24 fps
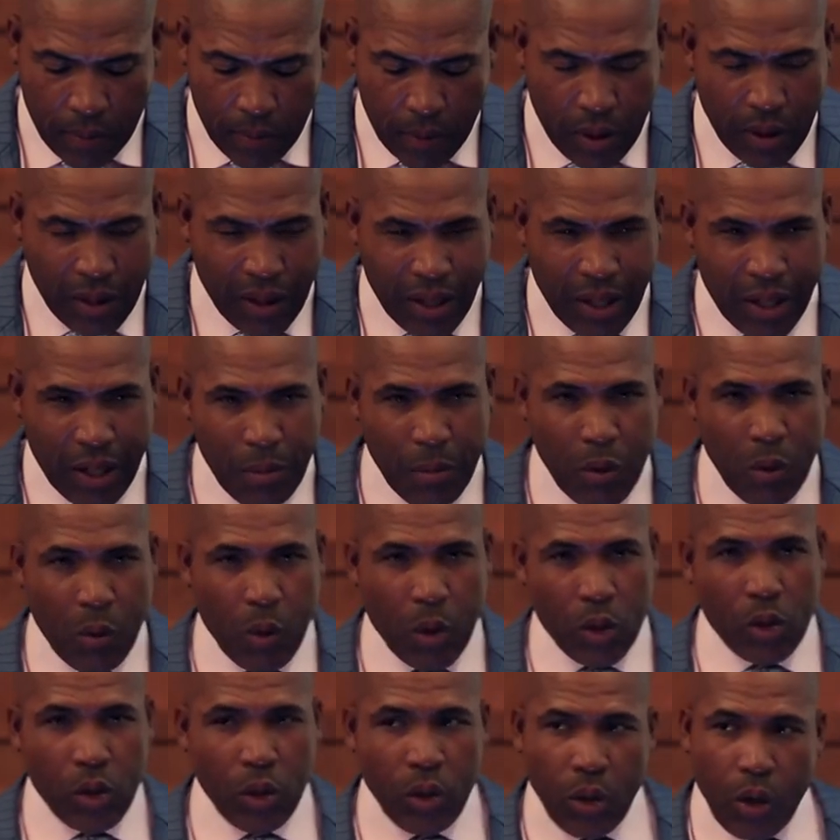See, the enemy
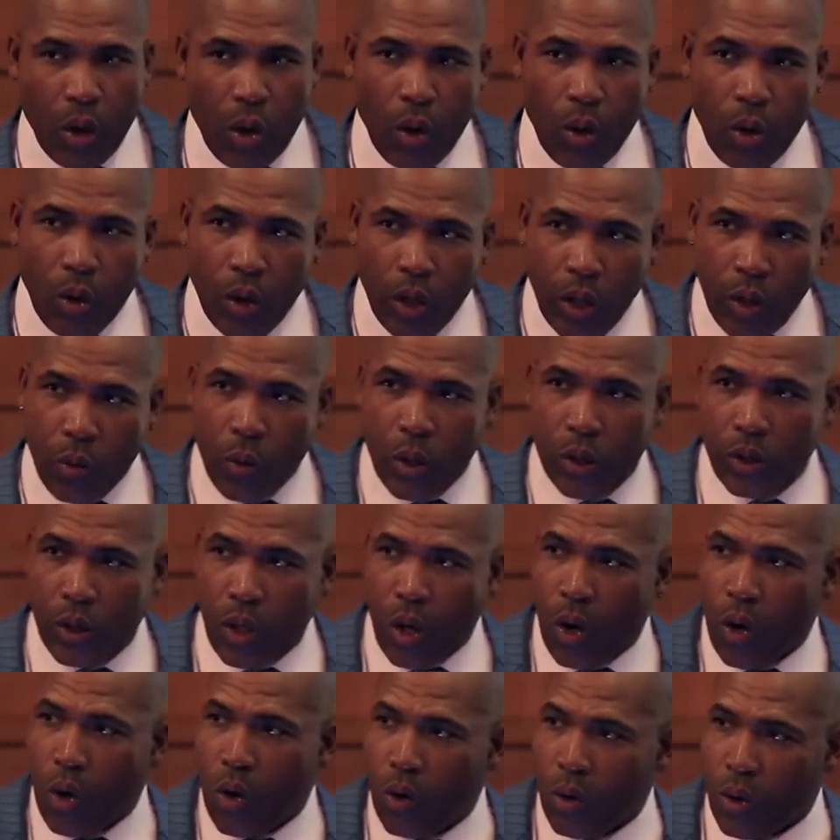wants you to hold, he wants
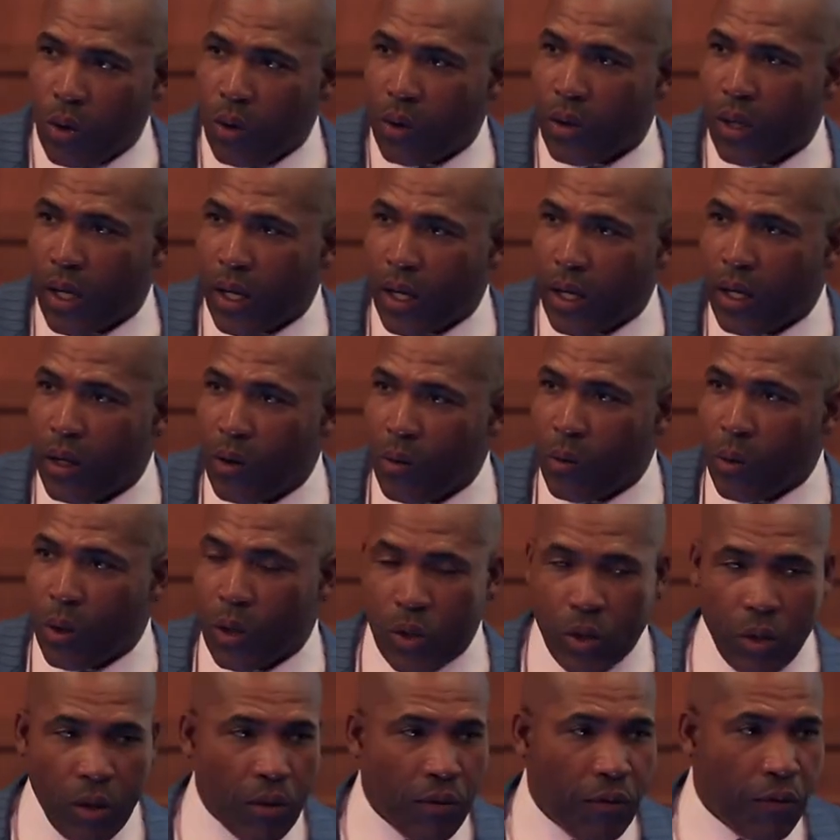to hold you there. He
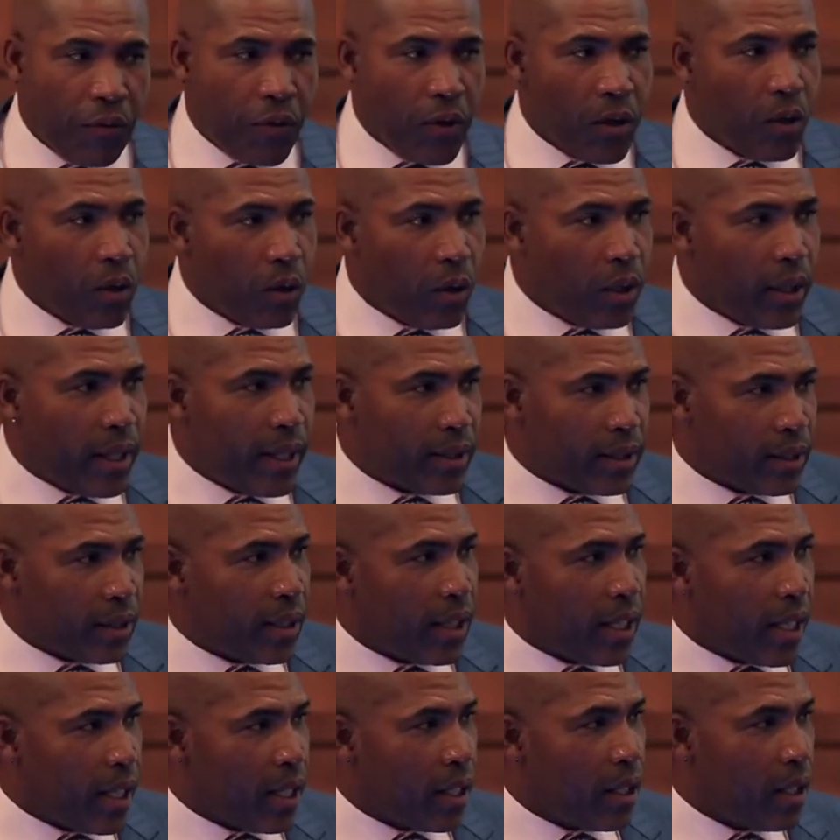wants you to feel less
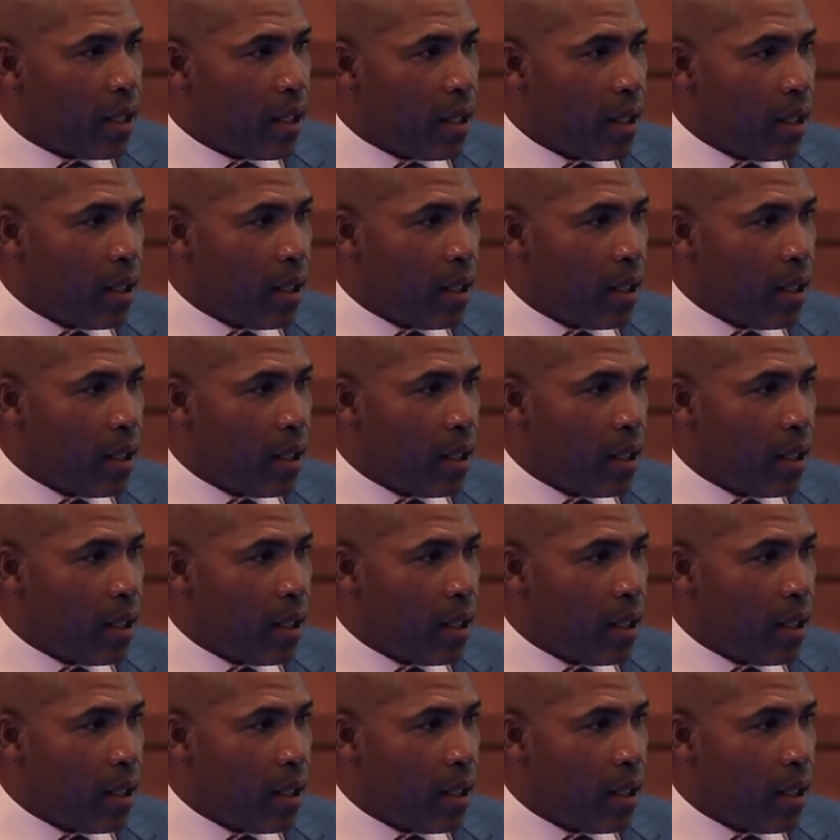than.